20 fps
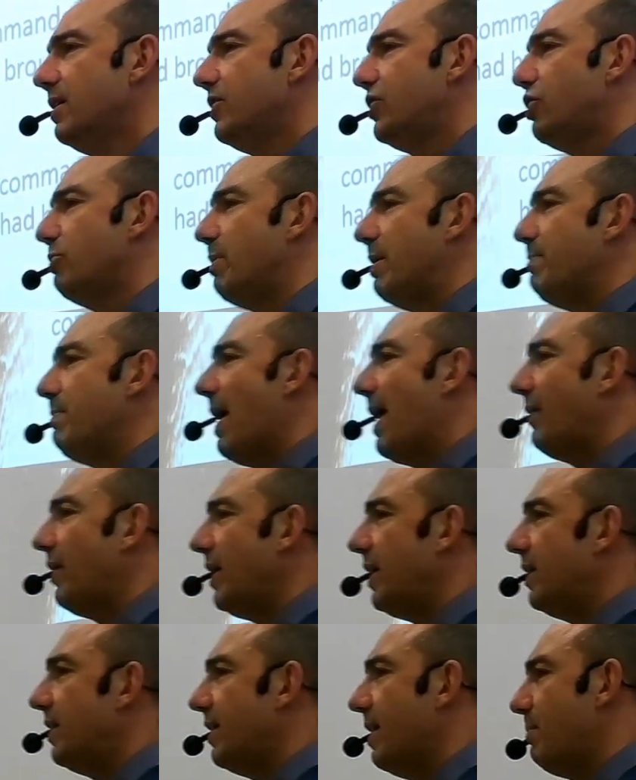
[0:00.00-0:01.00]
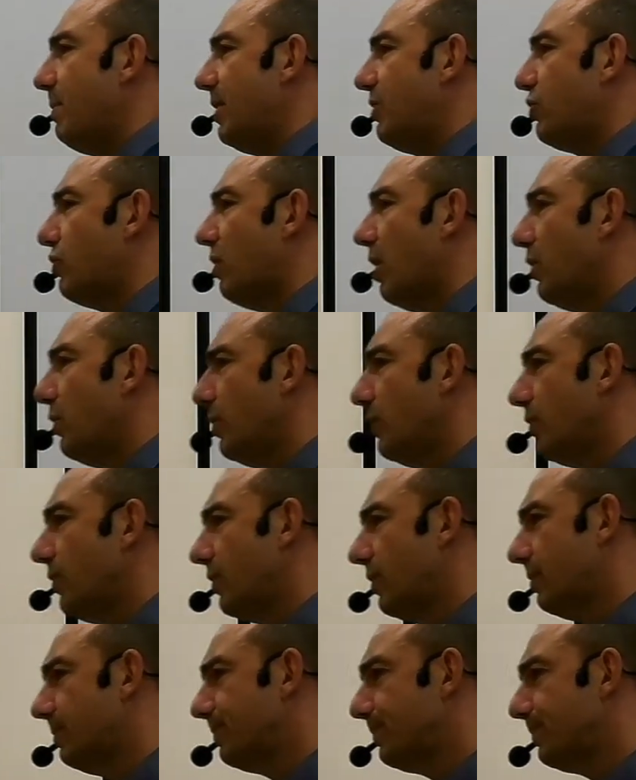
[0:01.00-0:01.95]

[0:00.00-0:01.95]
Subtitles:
to be married, they're betrothed.